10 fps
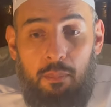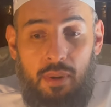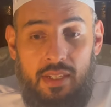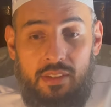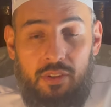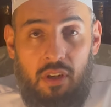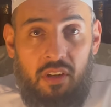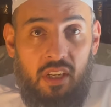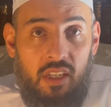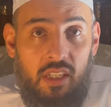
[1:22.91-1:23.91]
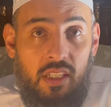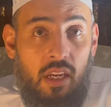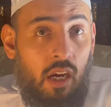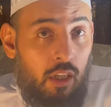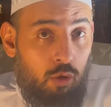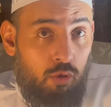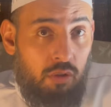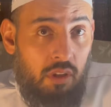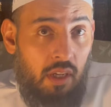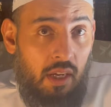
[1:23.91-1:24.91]
based on aqidah alone,
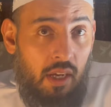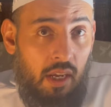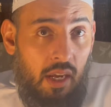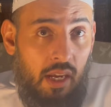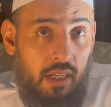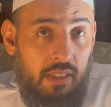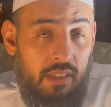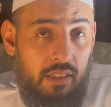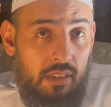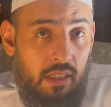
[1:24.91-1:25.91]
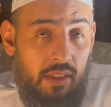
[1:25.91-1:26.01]
and